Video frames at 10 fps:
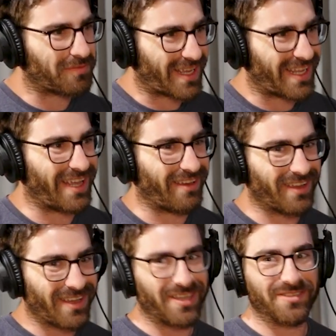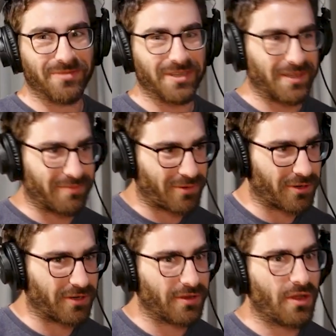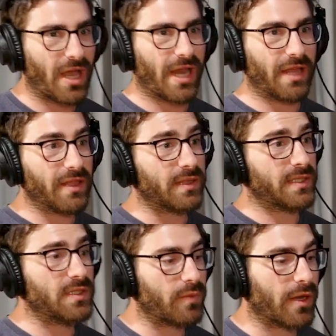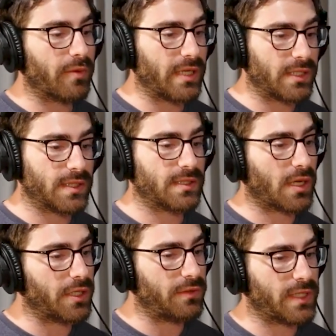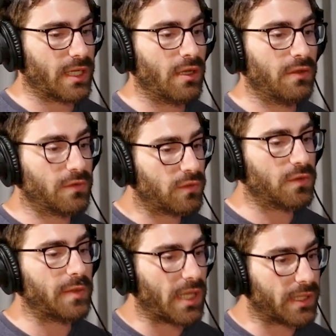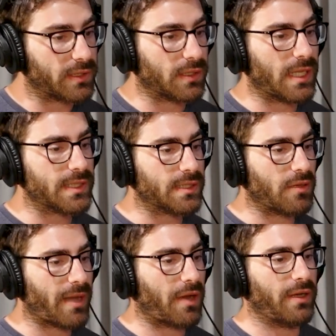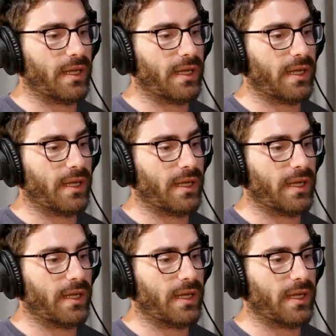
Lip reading: bit here is really important. And I think this is where we need to start using the tools we learned in the lesson about